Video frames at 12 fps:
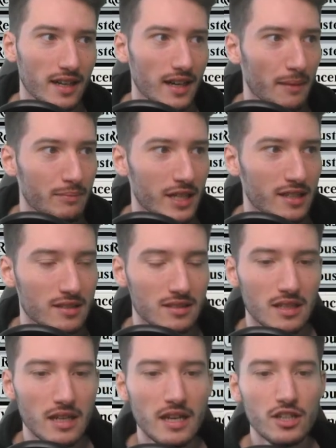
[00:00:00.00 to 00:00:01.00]
updated
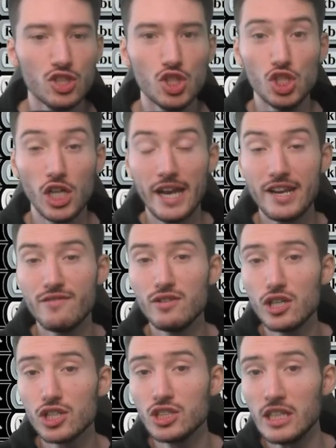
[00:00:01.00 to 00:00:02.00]
Junt
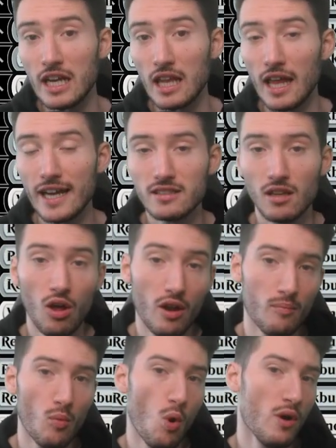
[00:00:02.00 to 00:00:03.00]
version that I liked a lot
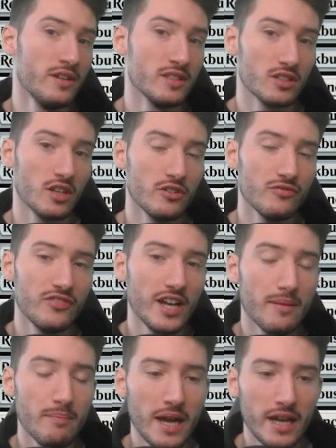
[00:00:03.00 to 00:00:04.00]
more in this current
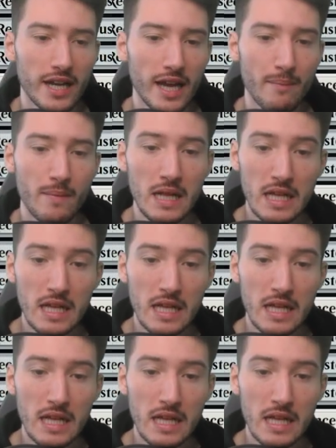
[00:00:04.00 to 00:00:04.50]
meta game.